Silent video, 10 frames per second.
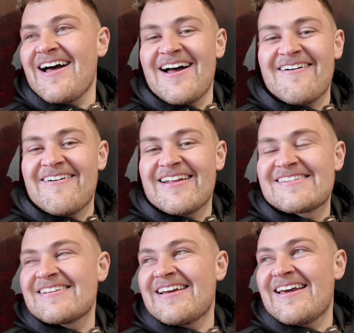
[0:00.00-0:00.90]
I
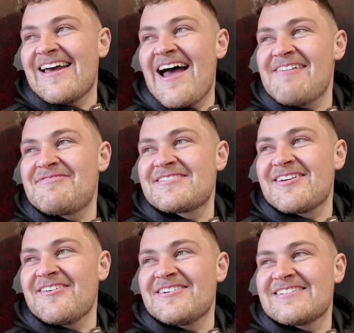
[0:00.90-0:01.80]
went
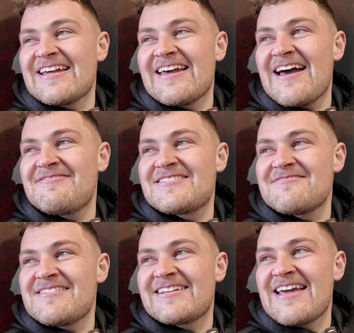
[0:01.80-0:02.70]
episode, MC
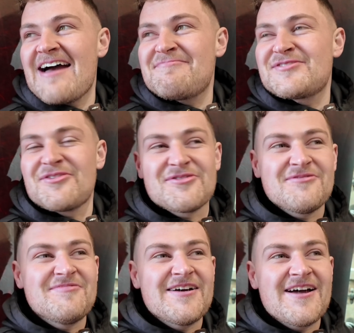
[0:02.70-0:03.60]
Weekly episode
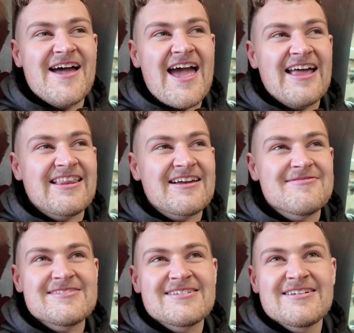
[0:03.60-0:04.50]
number, I think it
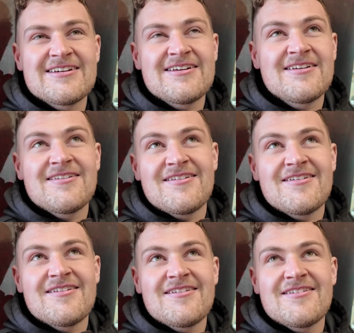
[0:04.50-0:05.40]
was
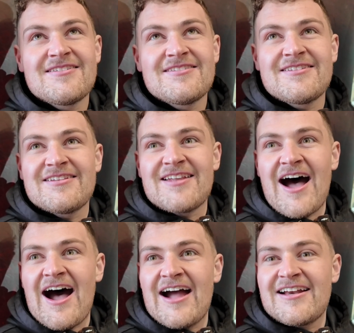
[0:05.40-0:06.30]

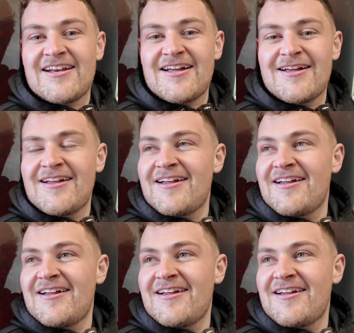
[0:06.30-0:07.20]
9.
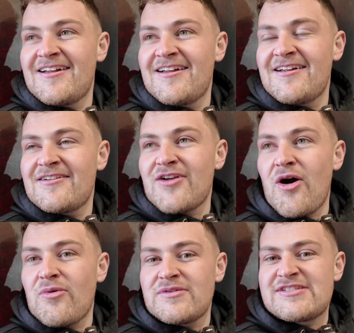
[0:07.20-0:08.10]

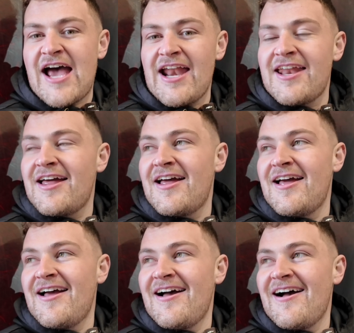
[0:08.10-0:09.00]
No, 10.
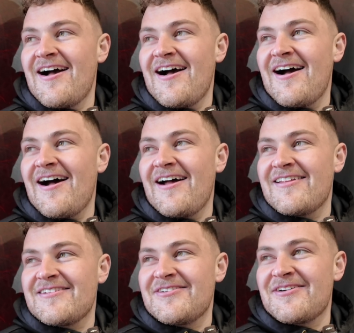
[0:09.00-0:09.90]
And
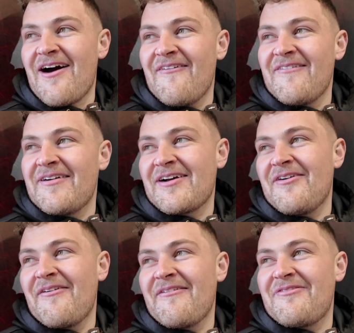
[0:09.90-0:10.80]
then you go,
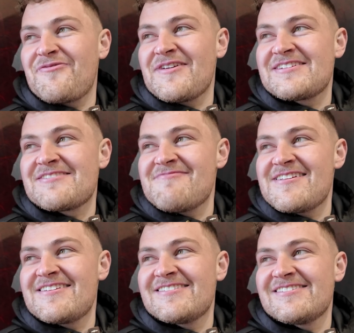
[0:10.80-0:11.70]
we'll finish the
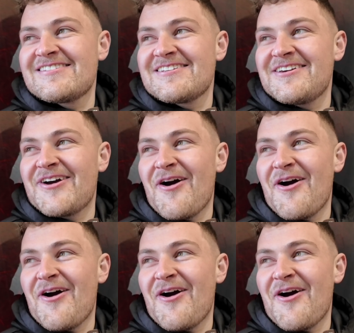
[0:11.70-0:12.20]
minions, and you